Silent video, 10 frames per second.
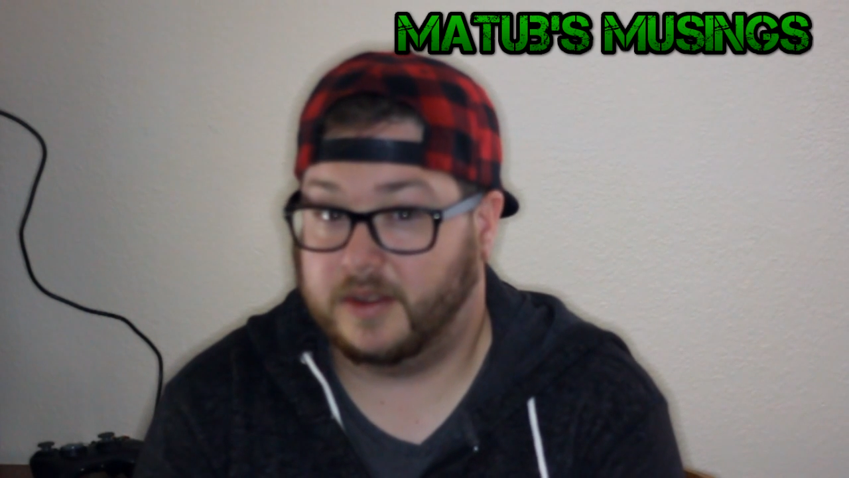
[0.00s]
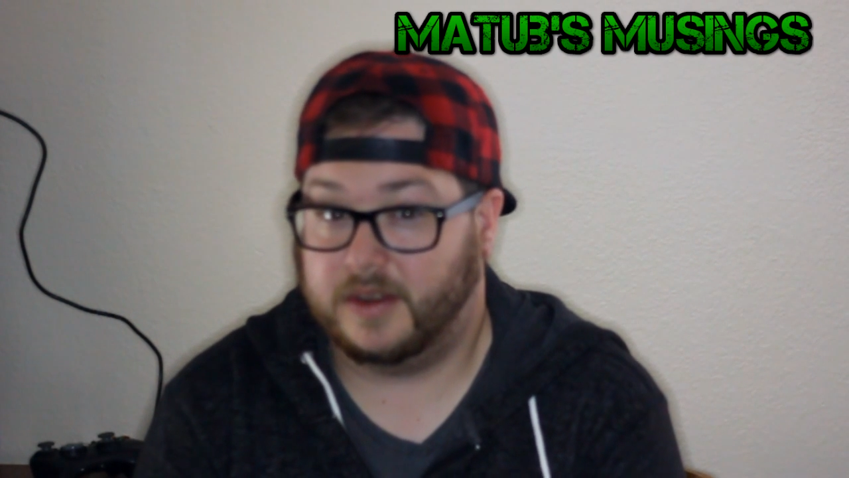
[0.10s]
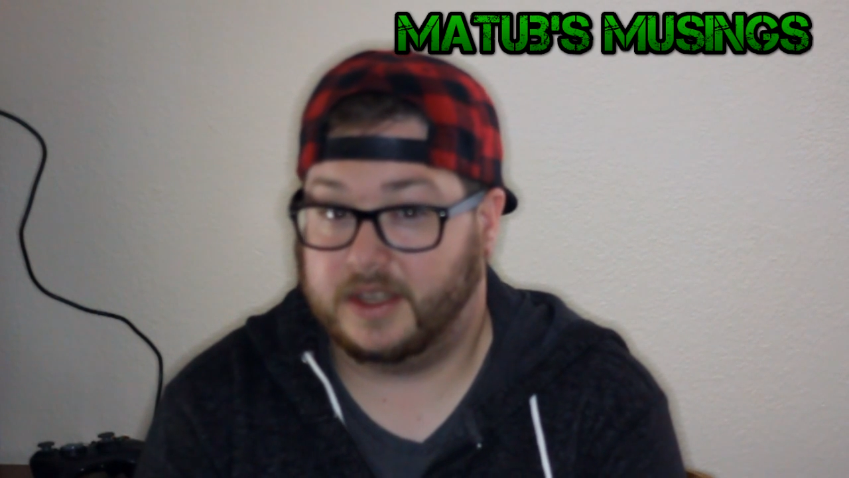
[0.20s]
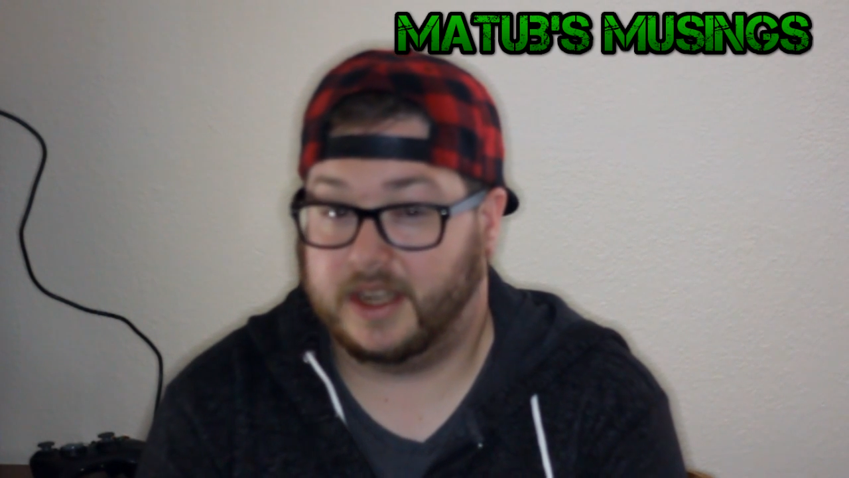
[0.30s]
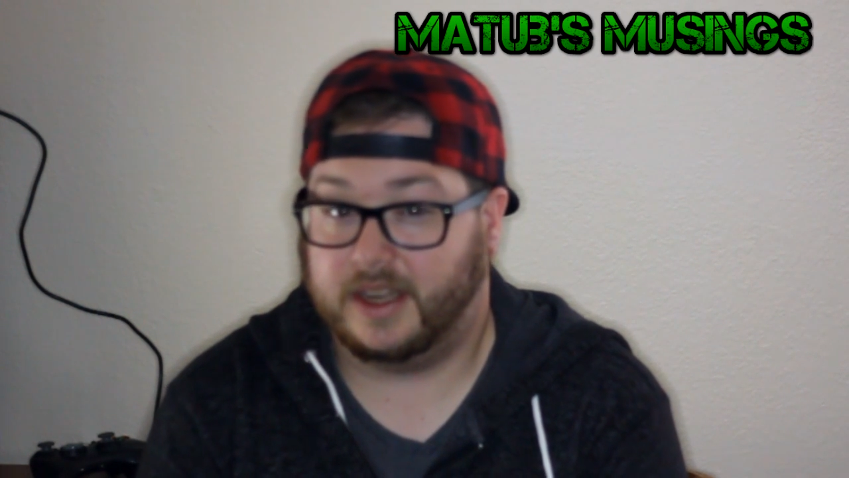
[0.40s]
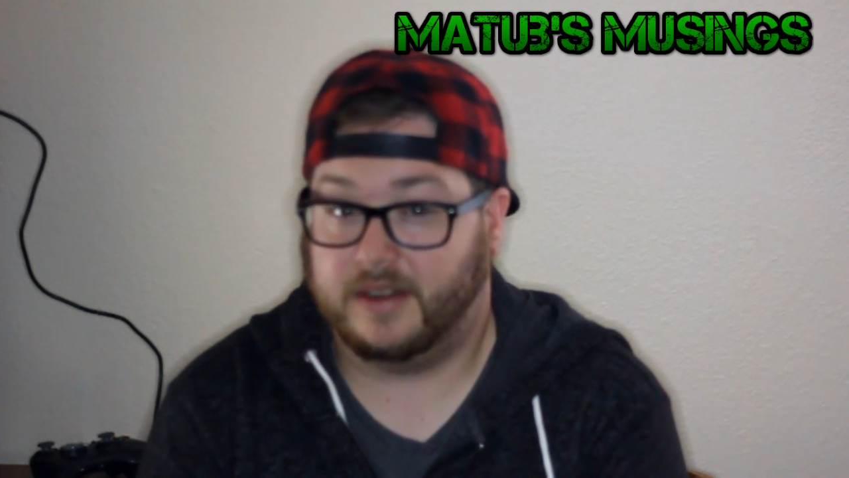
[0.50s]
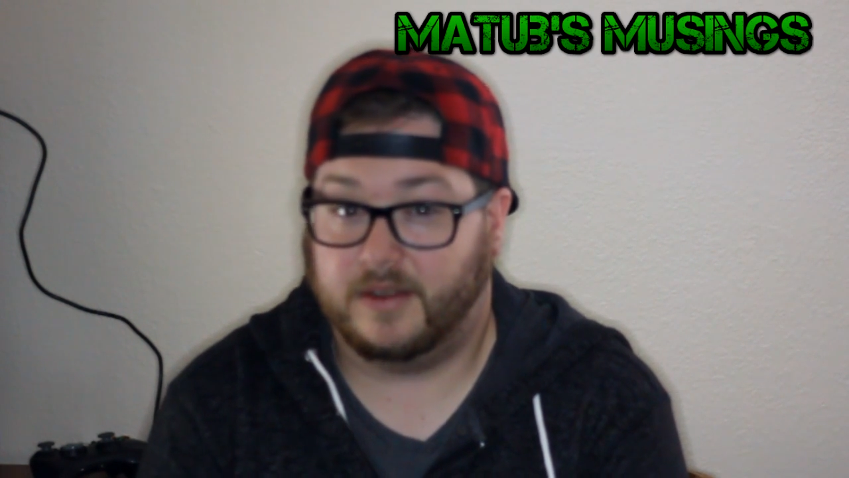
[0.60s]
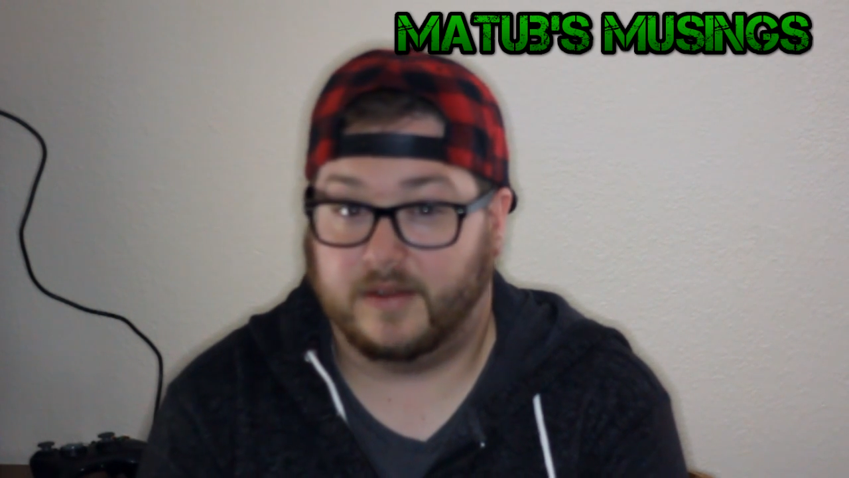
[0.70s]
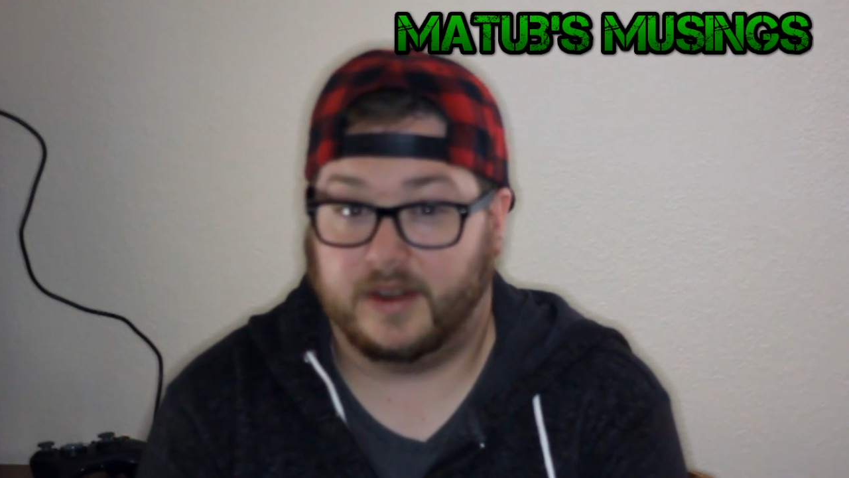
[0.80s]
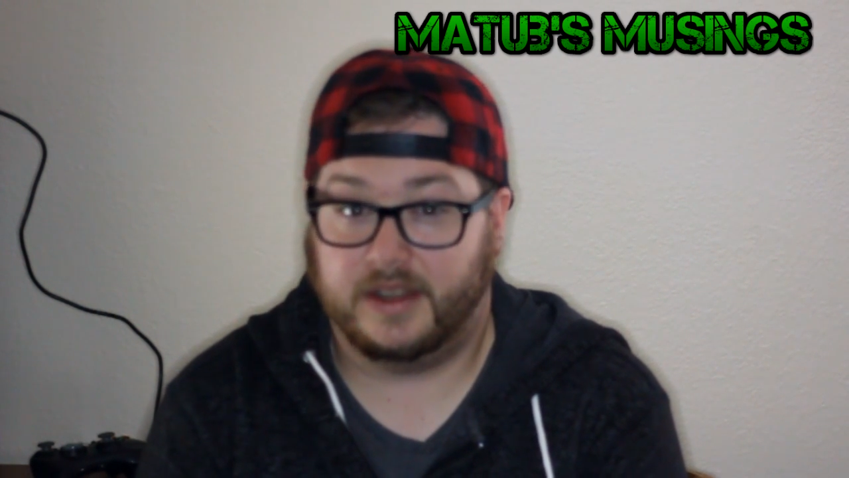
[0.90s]
32nd
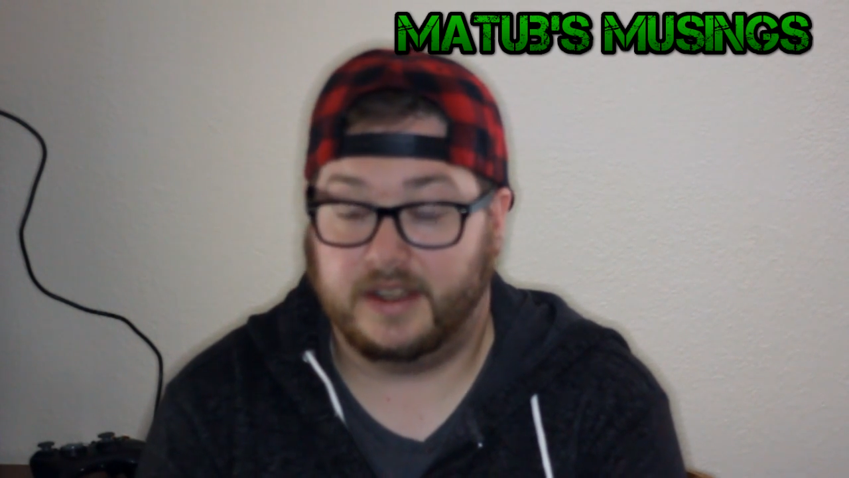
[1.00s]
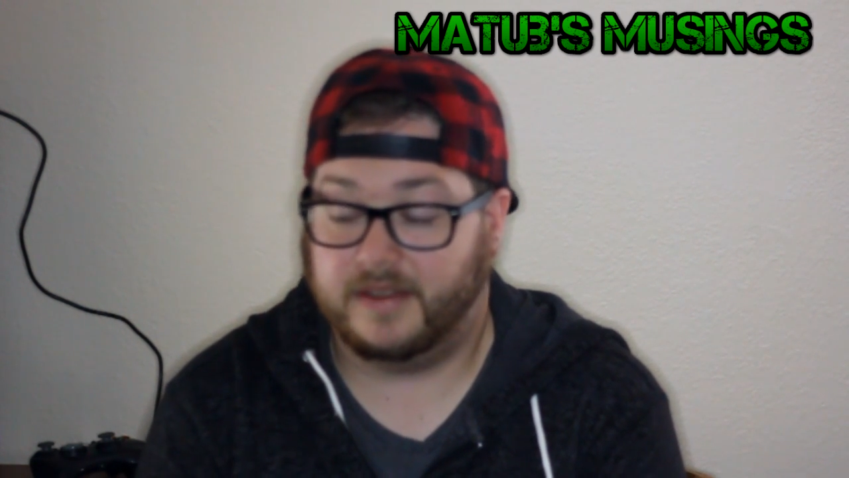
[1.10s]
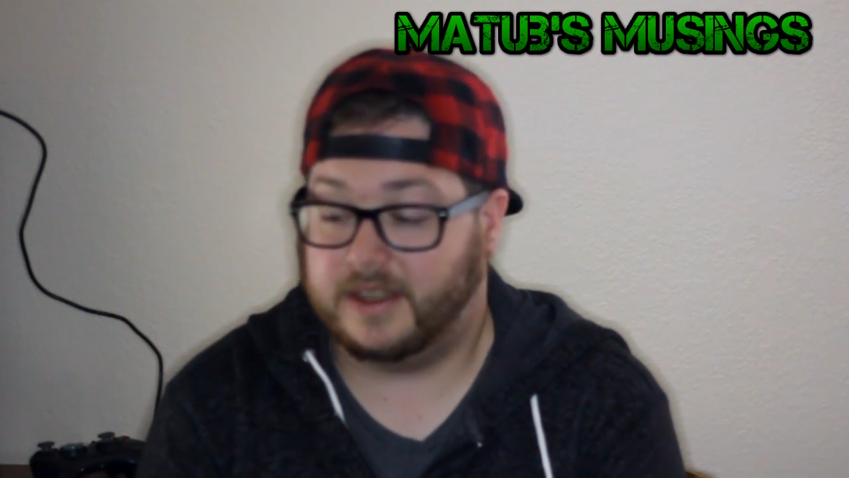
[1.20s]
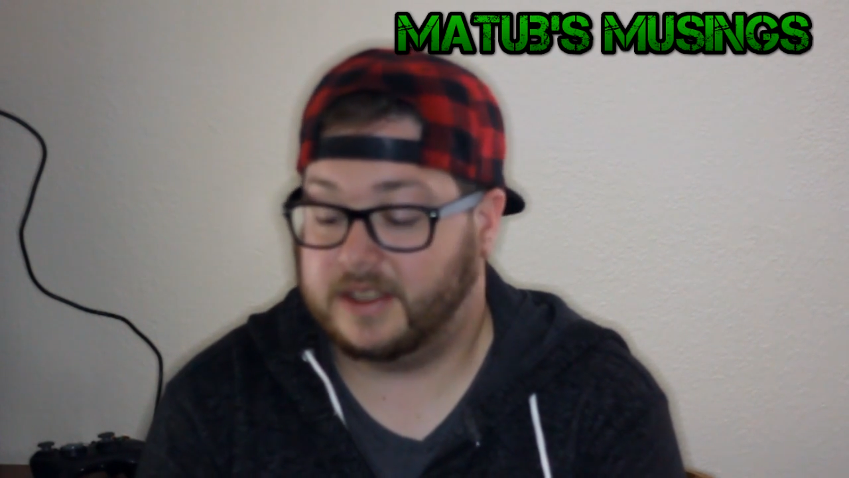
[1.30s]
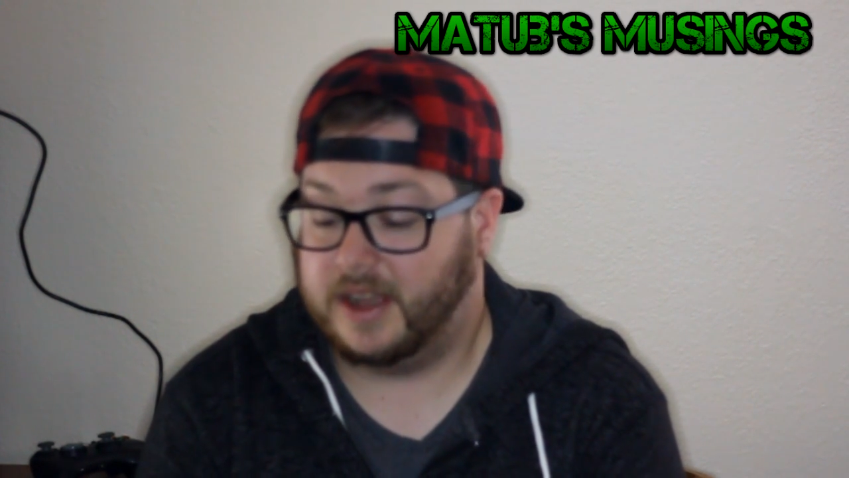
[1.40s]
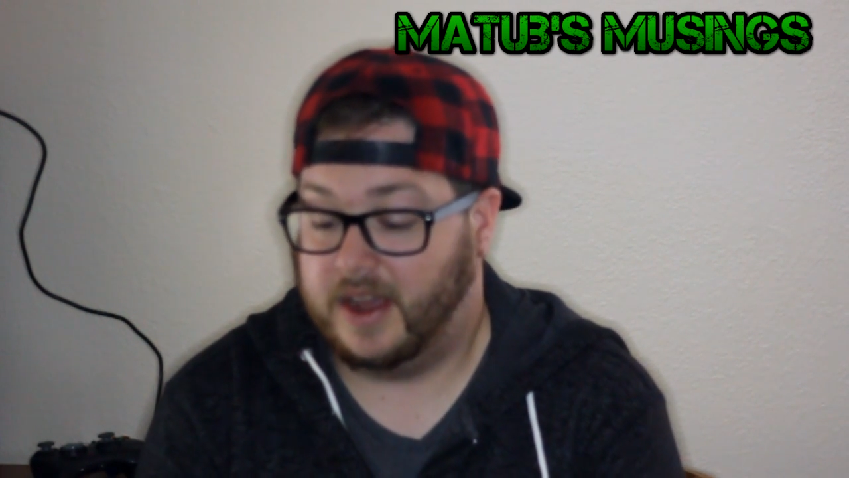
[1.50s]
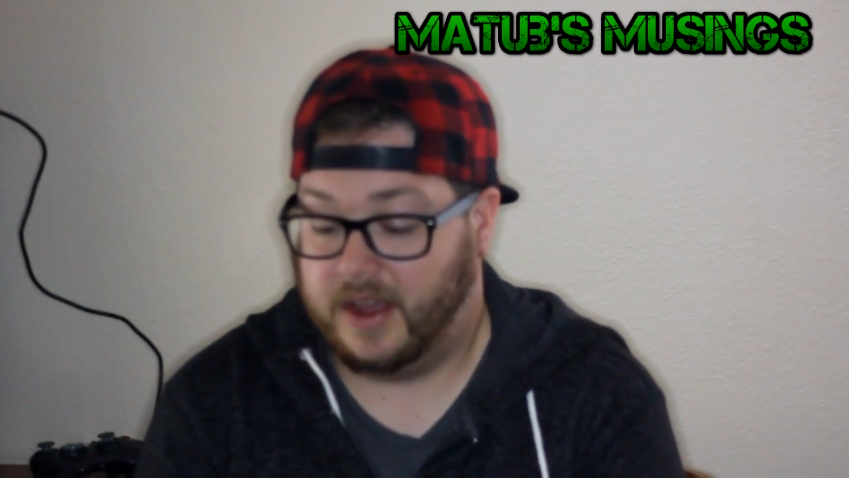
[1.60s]
overall defense.